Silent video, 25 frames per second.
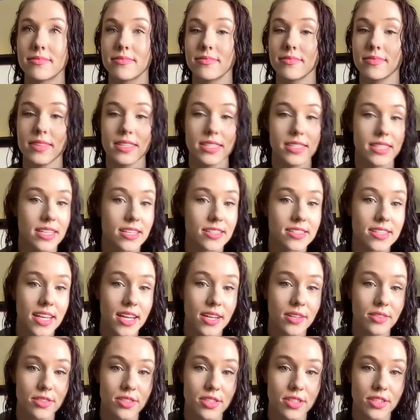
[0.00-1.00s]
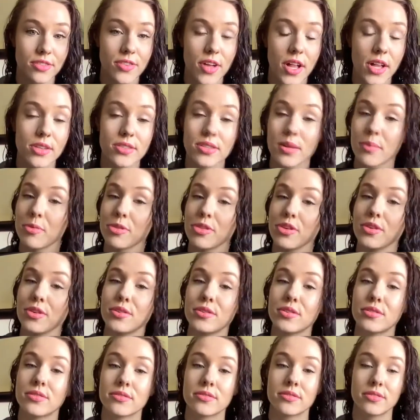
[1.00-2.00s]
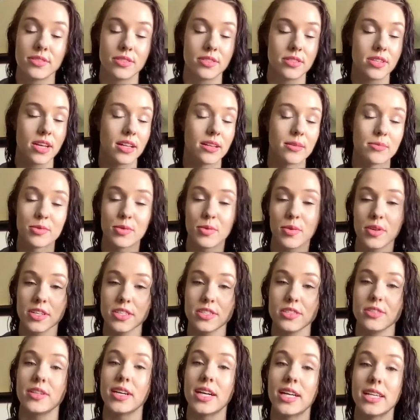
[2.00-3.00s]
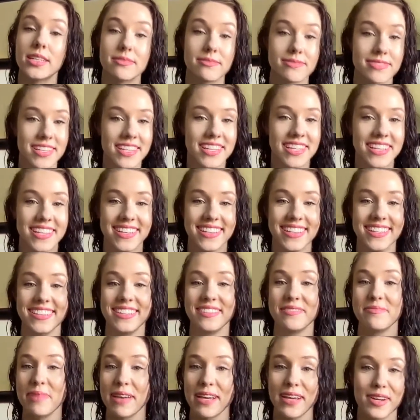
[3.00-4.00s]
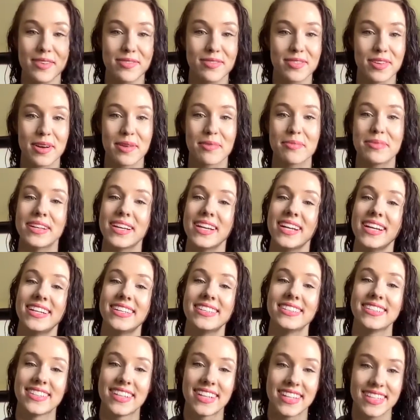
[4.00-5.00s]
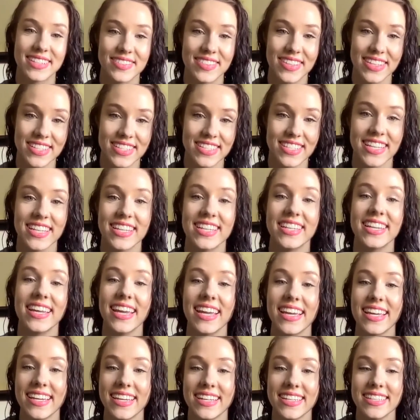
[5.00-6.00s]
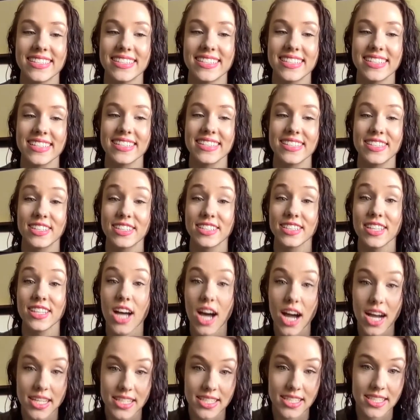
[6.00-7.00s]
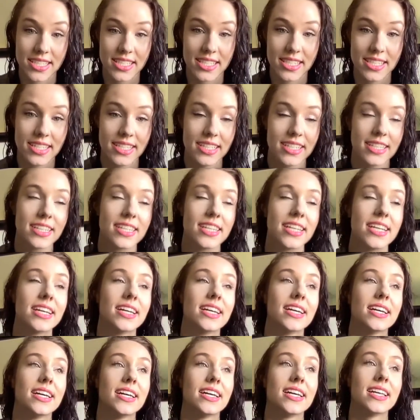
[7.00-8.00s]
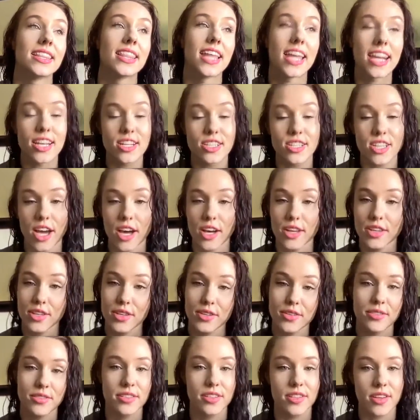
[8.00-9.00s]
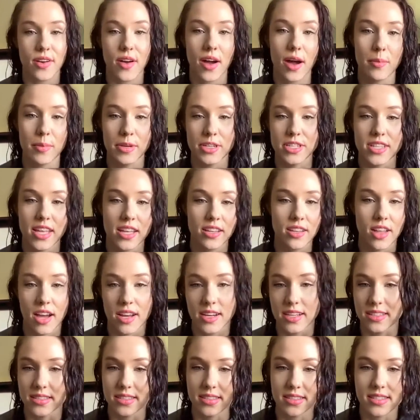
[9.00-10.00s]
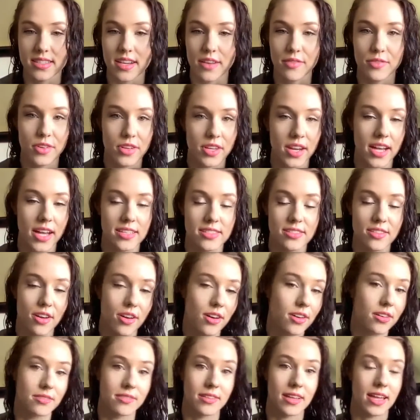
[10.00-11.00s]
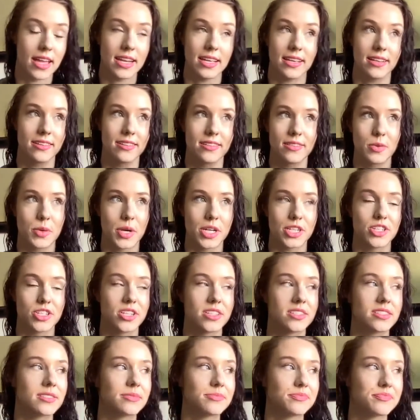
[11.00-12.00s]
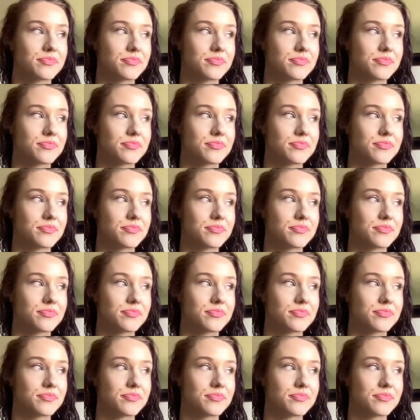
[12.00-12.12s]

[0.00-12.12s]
The sales counselor follows up with you. You tell them you want to do it. Pick your floor plan, your elevation, and your lot. Then he'll tell you, how much that lot is and stuff. You can ask any questions.